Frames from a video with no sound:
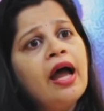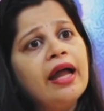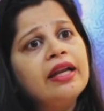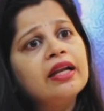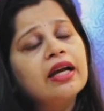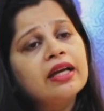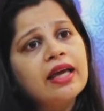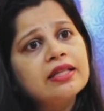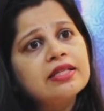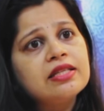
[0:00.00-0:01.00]
And
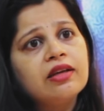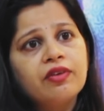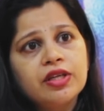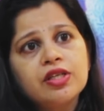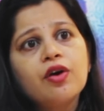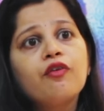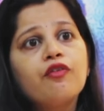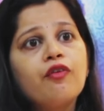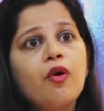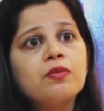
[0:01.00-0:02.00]
cancer cervix
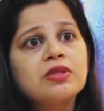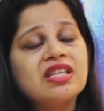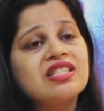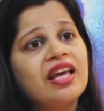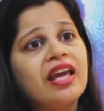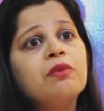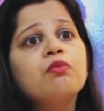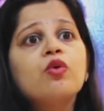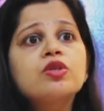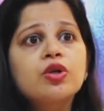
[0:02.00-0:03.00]
forms the second
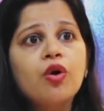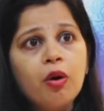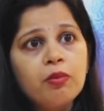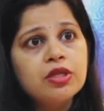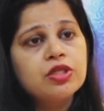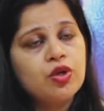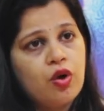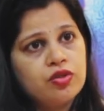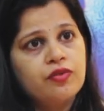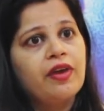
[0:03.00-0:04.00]
most commonest
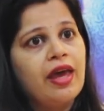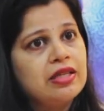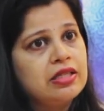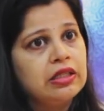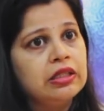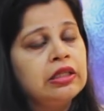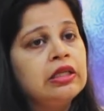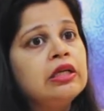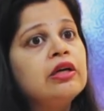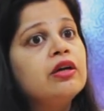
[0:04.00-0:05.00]
cause of cancer
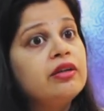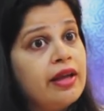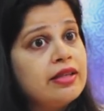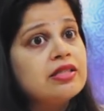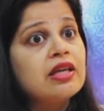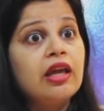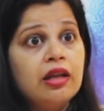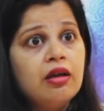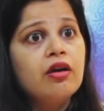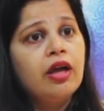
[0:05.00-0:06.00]
deaths
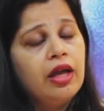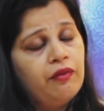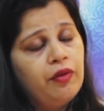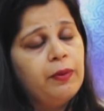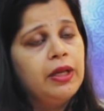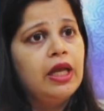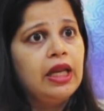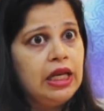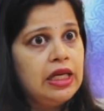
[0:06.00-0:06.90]
in women in